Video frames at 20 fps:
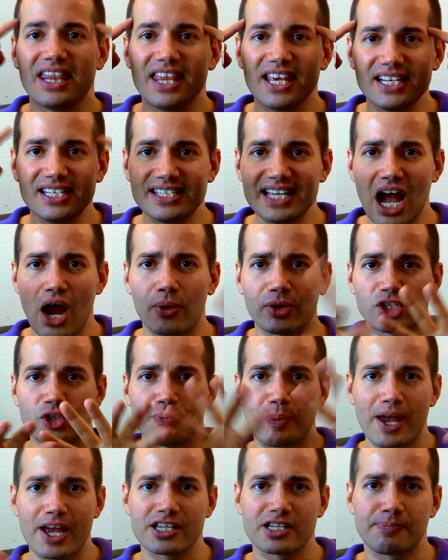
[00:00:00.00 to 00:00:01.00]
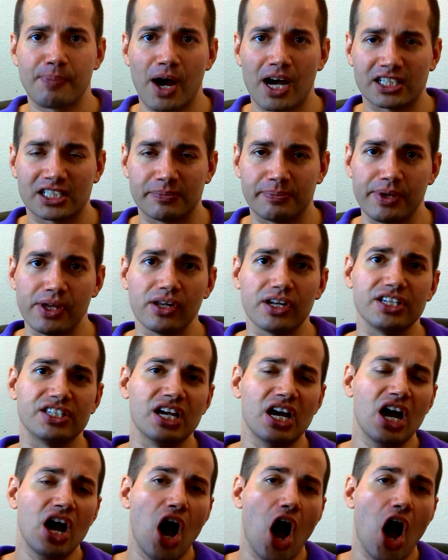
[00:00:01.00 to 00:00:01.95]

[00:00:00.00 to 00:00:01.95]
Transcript: This now expands the possibilities